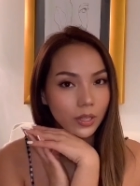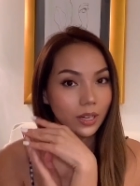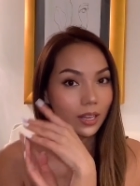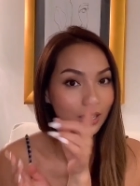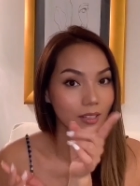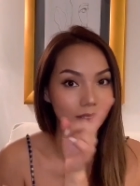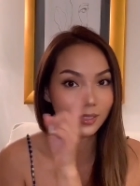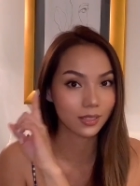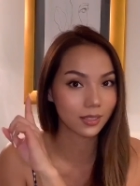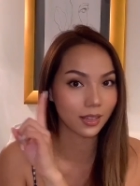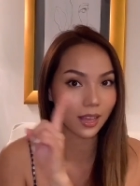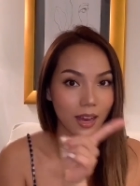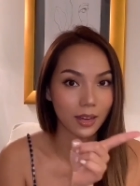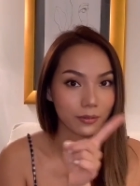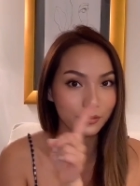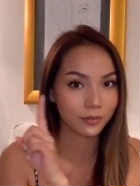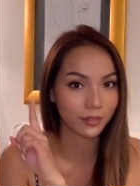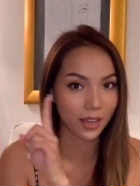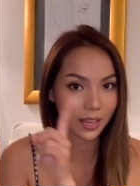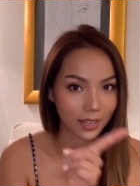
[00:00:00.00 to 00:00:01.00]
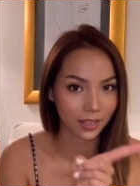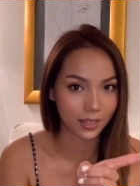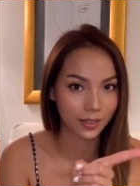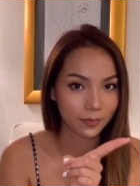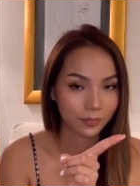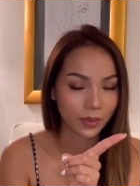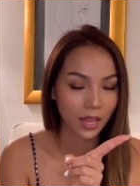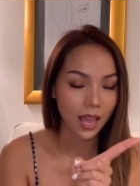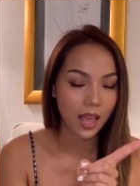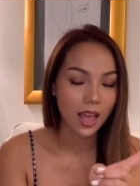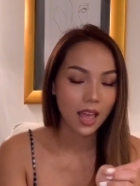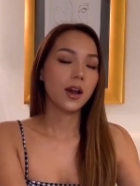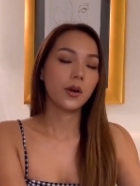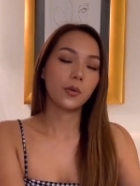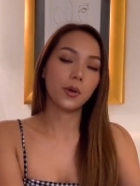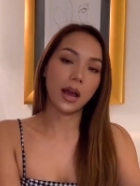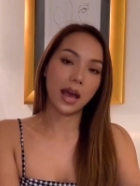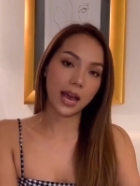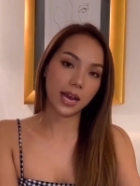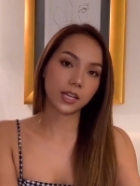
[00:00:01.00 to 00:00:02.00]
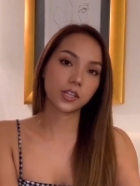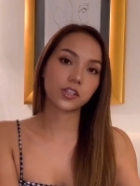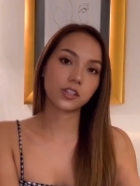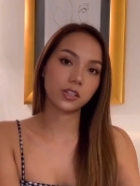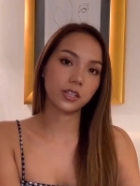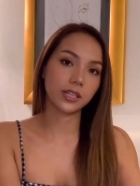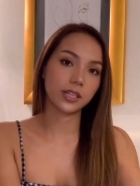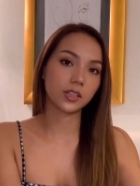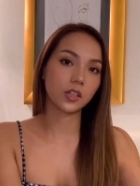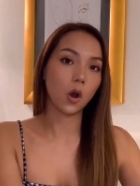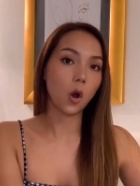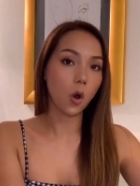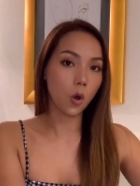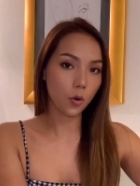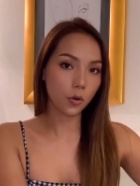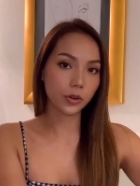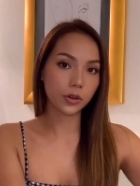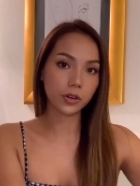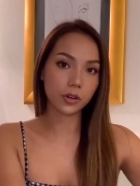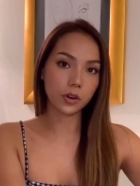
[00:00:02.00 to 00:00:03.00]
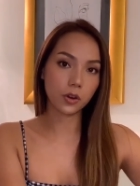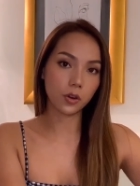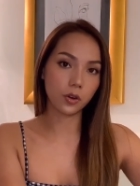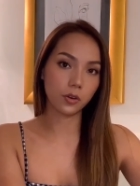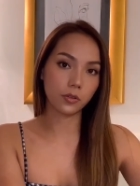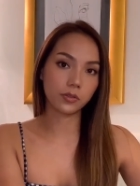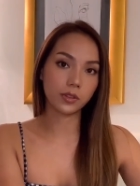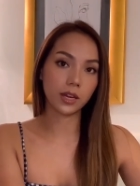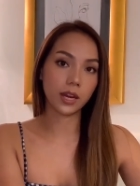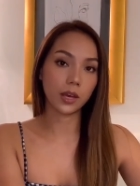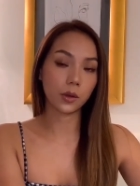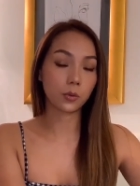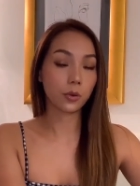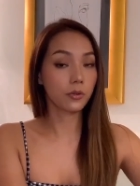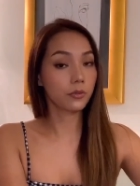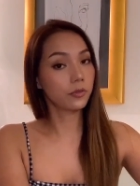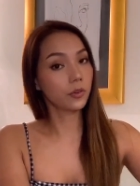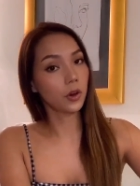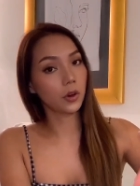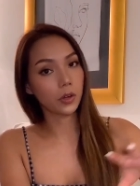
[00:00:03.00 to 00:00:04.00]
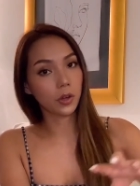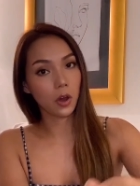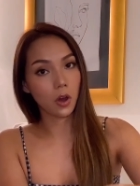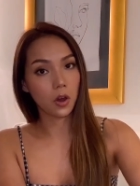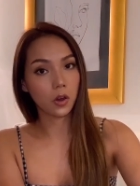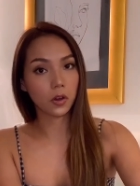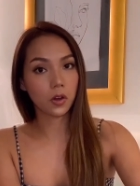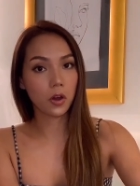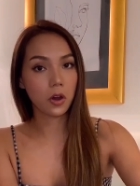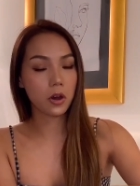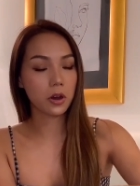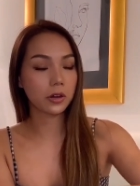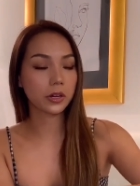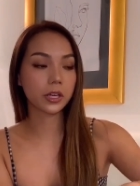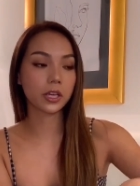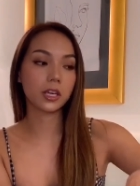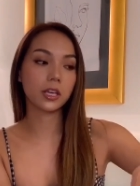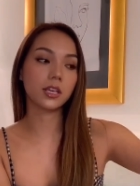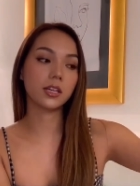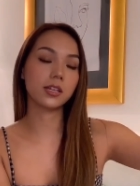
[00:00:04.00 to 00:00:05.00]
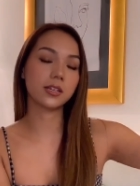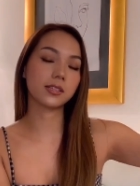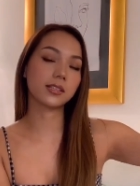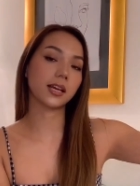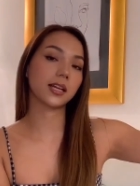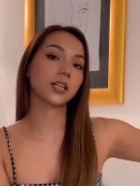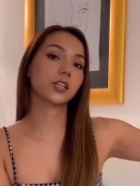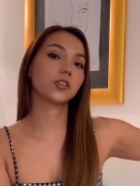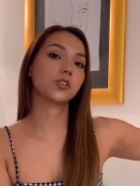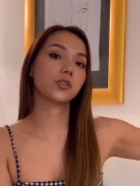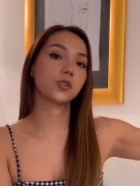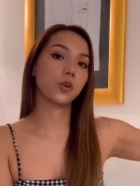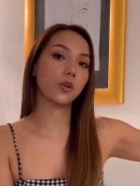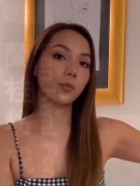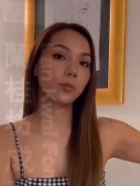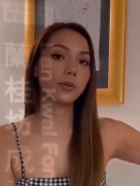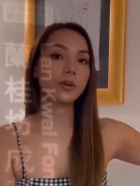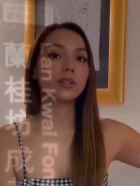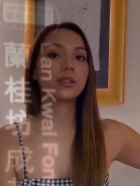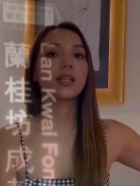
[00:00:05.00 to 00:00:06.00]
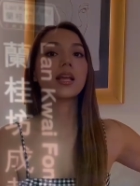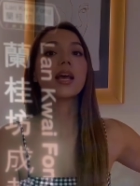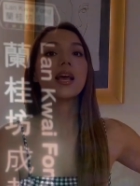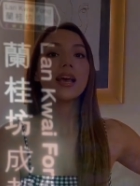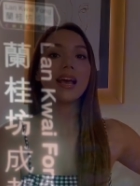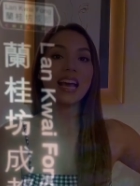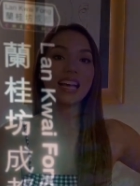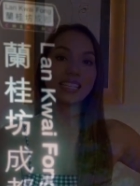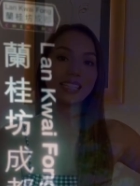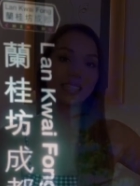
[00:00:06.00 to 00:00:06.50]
and it's not fake. Well actually the owner of the Fong in Hong Kong, he decided to open a